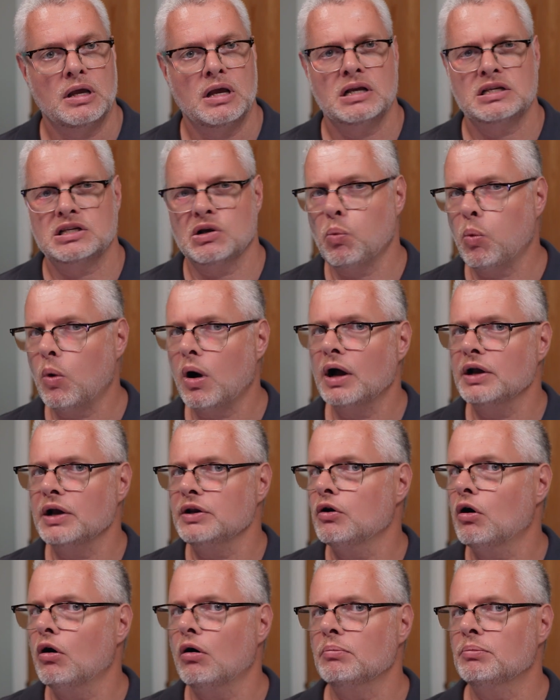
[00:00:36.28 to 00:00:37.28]
So why
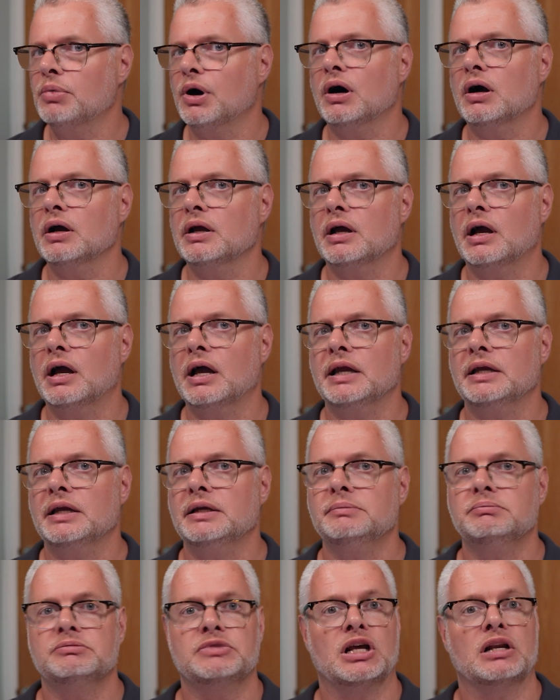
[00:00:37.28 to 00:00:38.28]
not buy
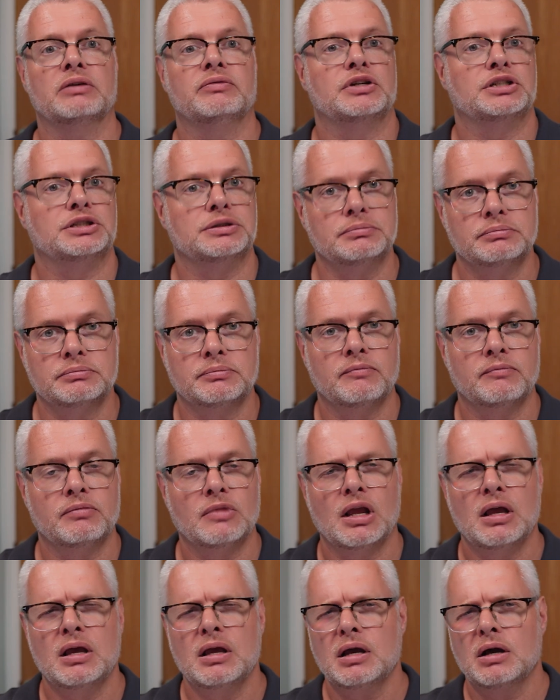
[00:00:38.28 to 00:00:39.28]
a television?
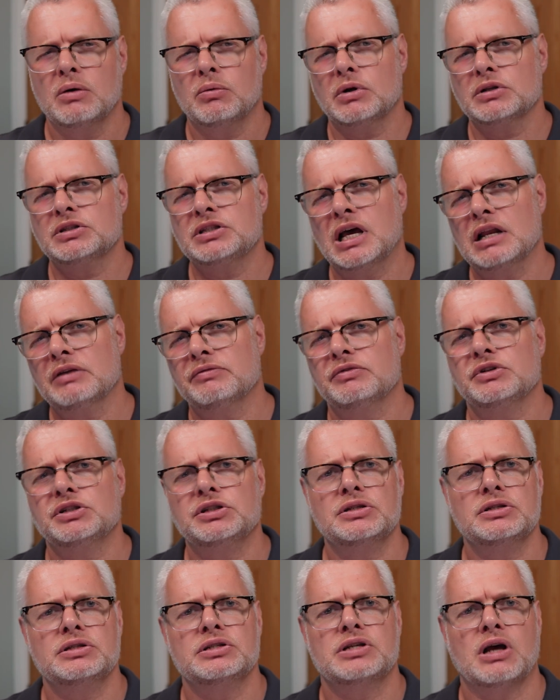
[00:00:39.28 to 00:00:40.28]
Well,
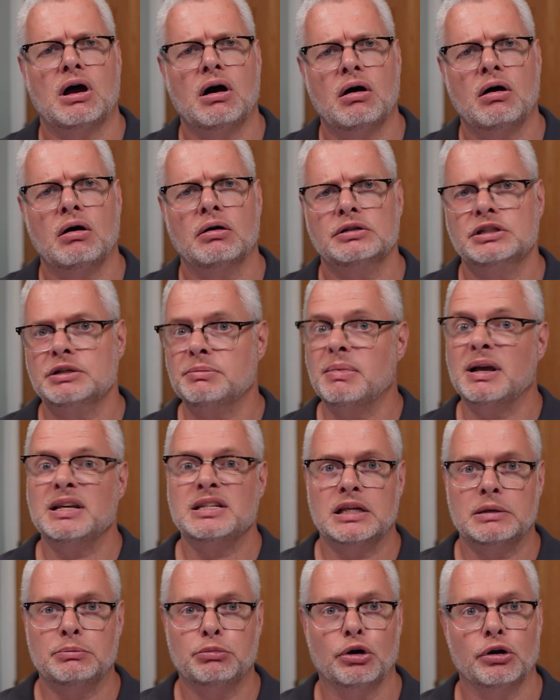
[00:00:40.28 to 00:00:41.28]
televisions are
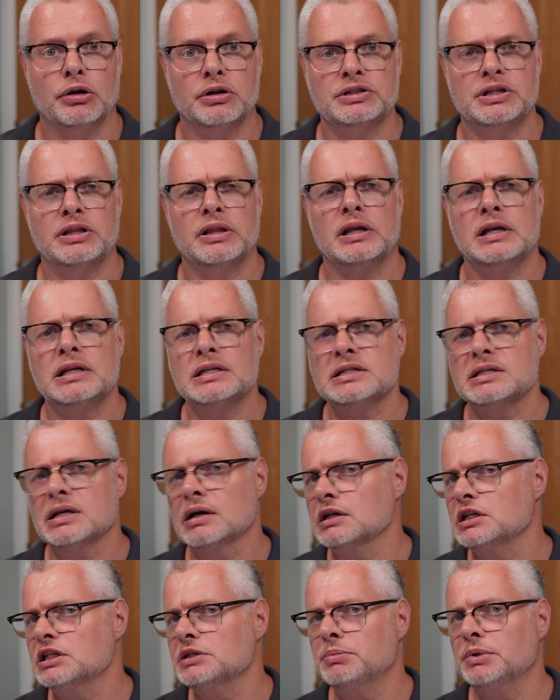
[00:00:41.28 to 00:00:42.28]
domestic products and they're
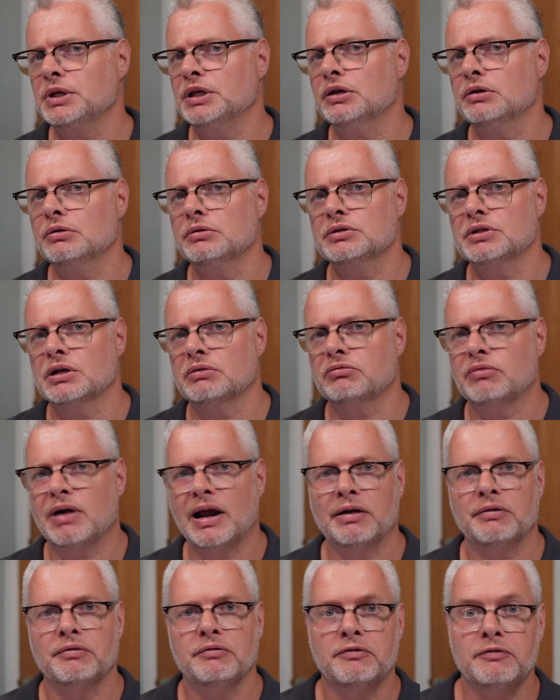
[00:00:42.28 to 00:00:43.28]
designed to be used
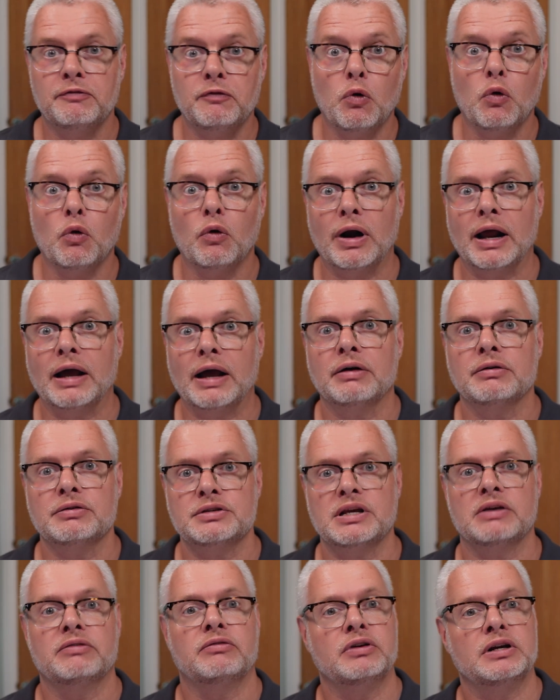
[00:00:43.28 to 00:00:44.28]
around 4 hours
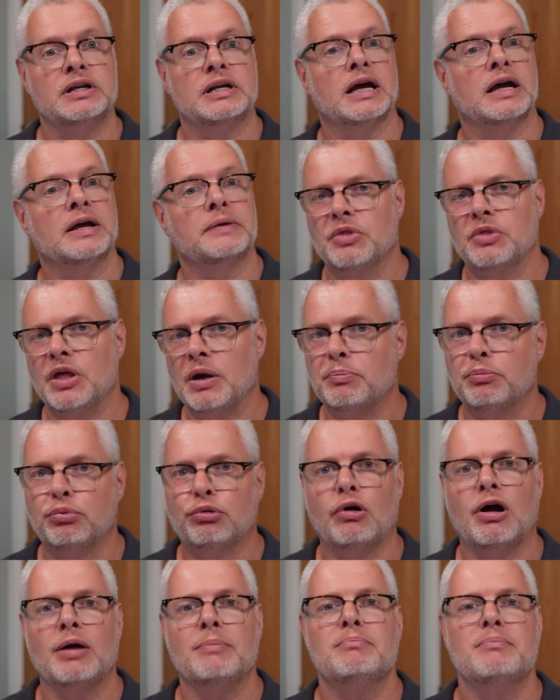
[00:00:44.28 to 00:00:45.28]
every day. They're
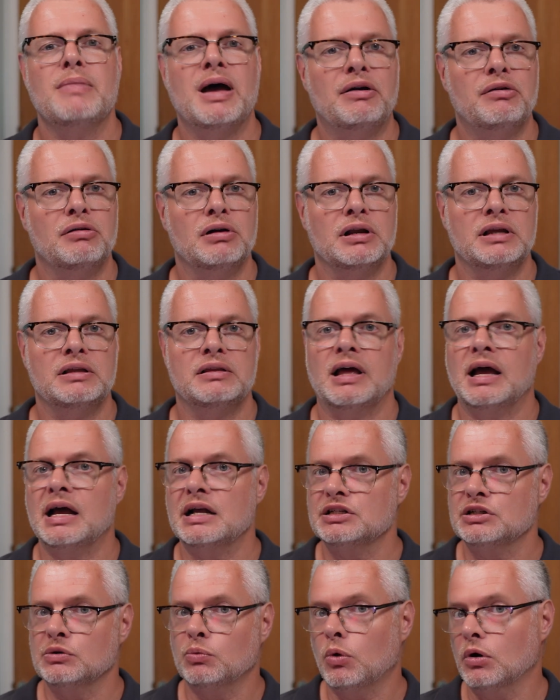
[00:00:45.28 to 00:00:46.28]
primarily there
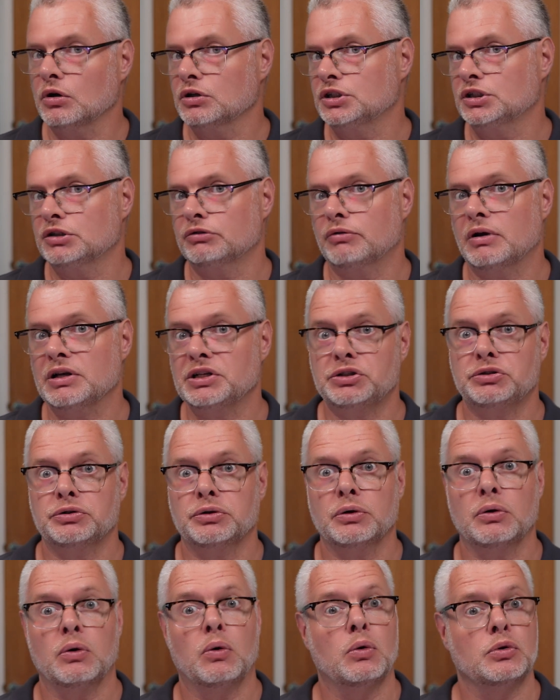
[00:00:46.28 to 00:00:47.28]
to watch
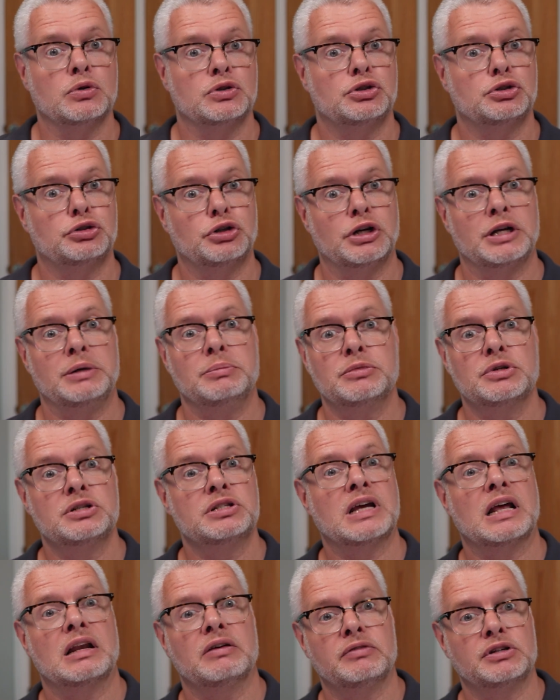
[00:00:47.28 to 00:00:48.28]
terrestrial or streamed
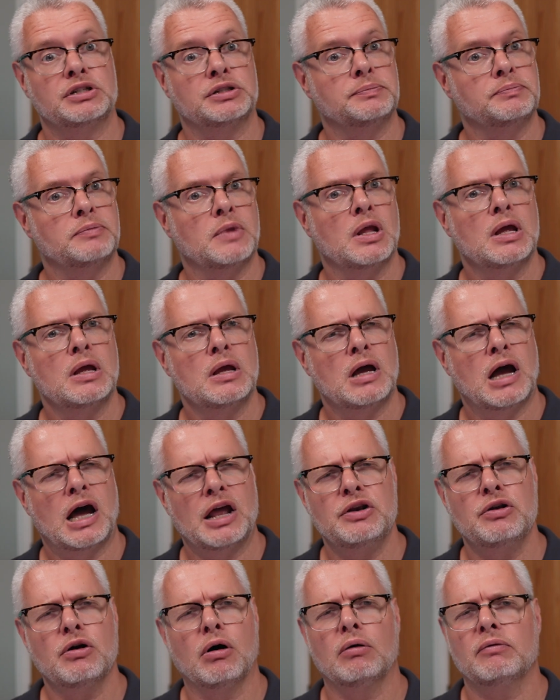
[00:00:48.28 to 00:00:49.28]
television
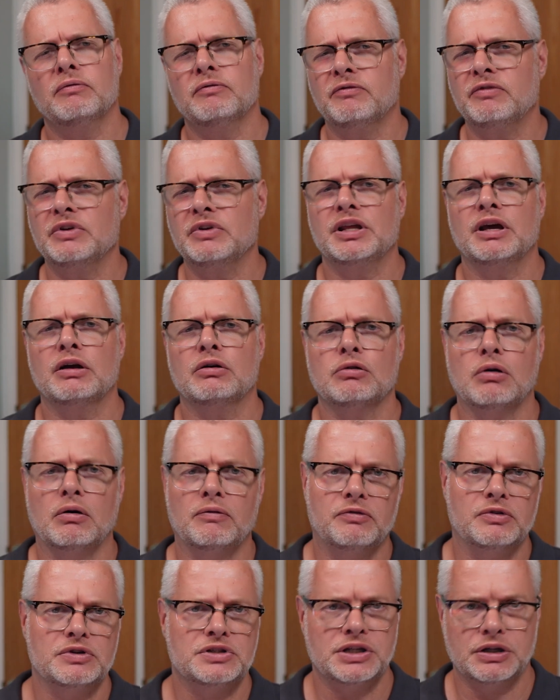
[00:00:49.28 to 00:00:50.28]
and not video
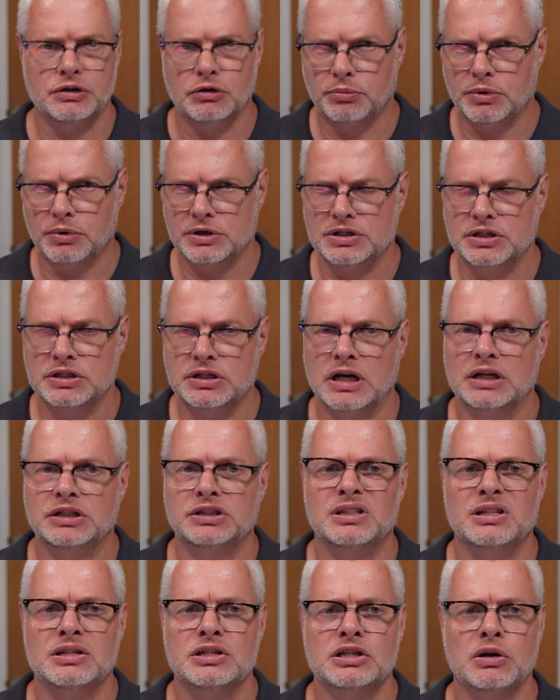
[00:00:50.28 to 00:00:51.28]
conferencing or
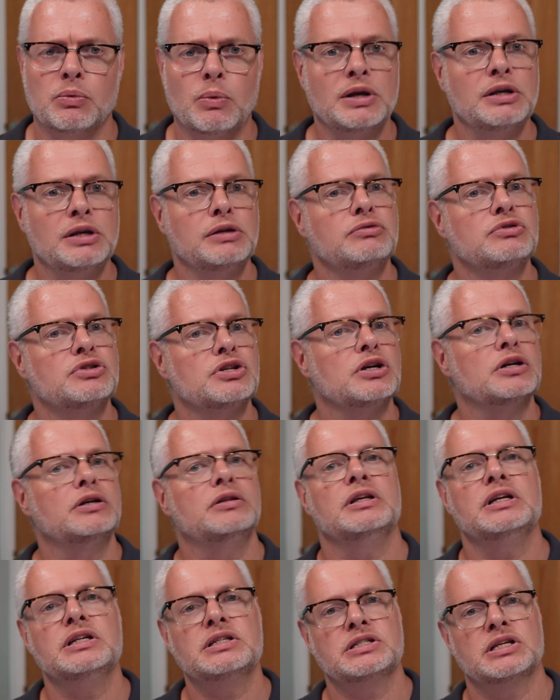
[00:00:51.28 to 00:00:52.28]
presentations. So when you turn
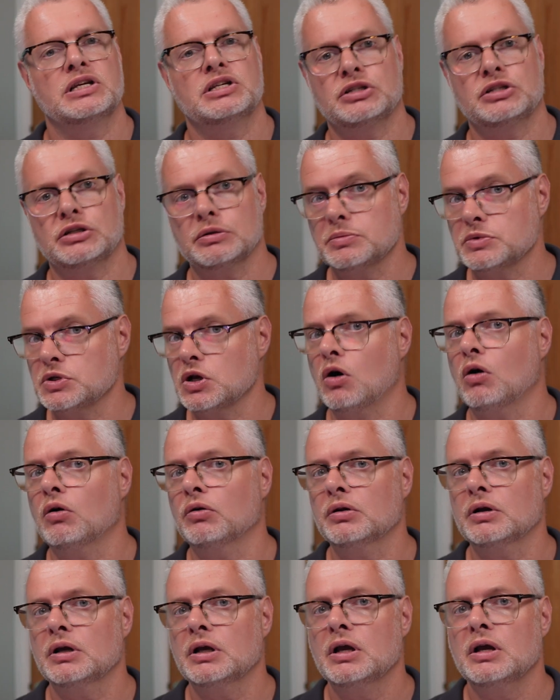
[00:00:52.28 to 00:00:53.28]
these systems
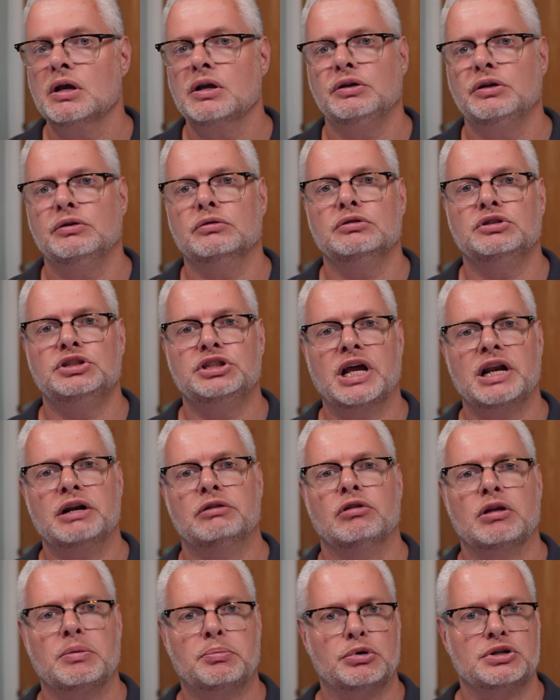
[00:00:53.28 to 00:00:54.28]
on, you're
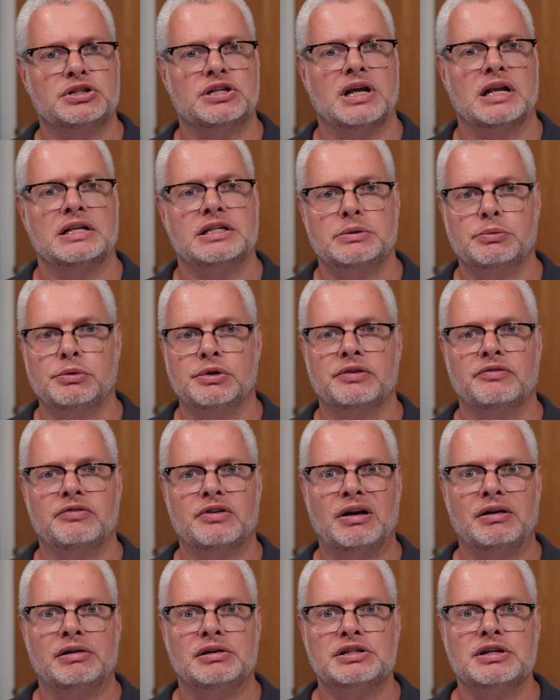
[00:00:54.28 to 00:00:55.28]
generally presented with a
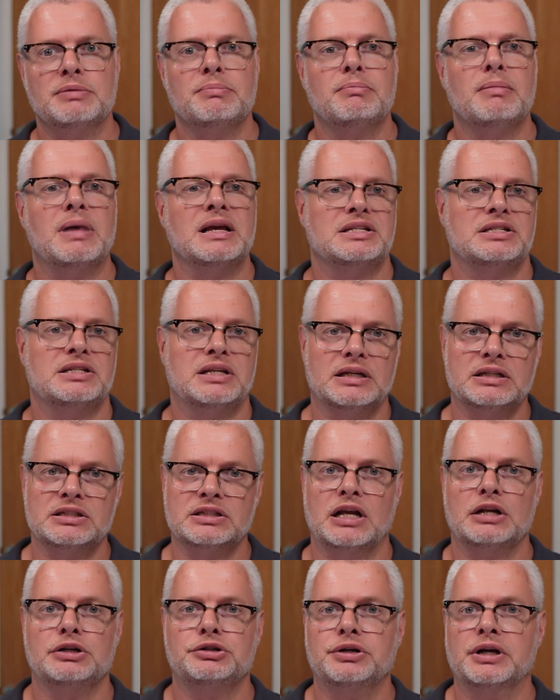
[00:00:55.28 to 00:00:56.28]
very
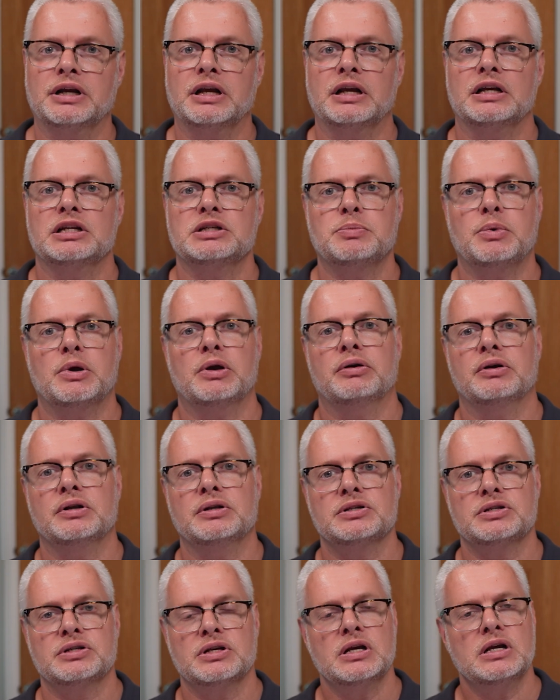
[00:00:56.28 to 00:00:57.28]
domestic-centric
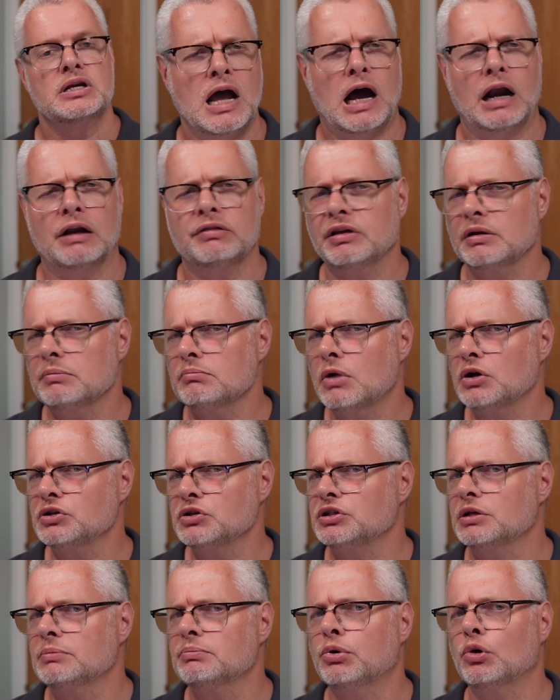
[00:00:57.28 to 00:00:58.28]
experience. And I think
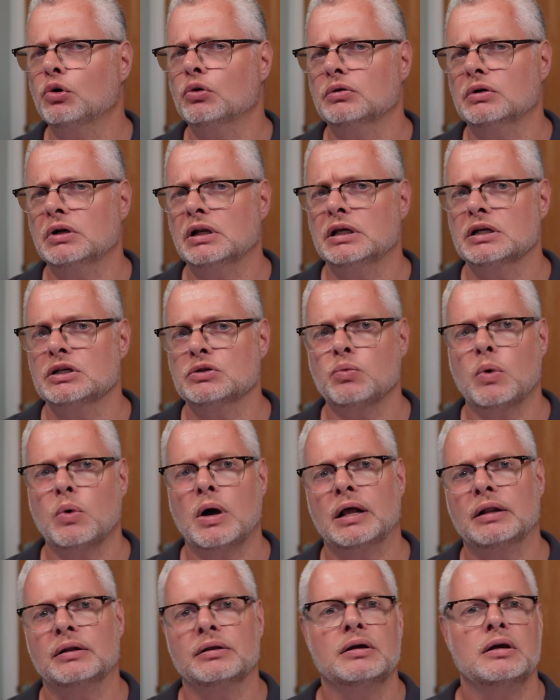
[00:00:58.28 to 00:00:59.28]
most importantly as
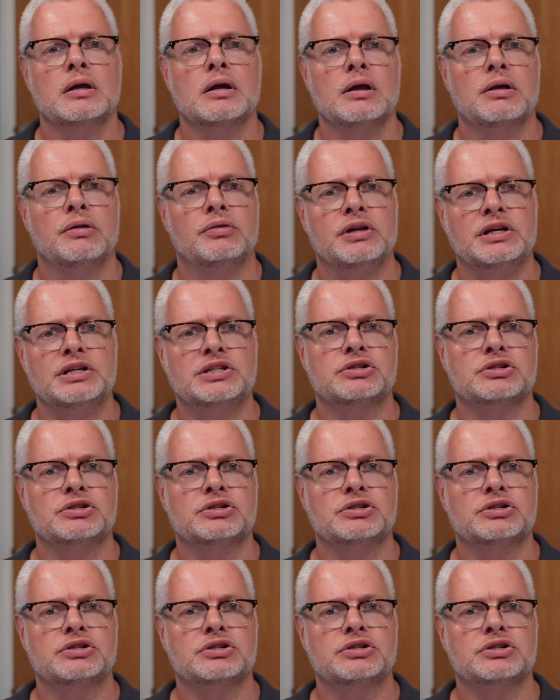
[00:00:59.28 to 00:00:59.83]
well, these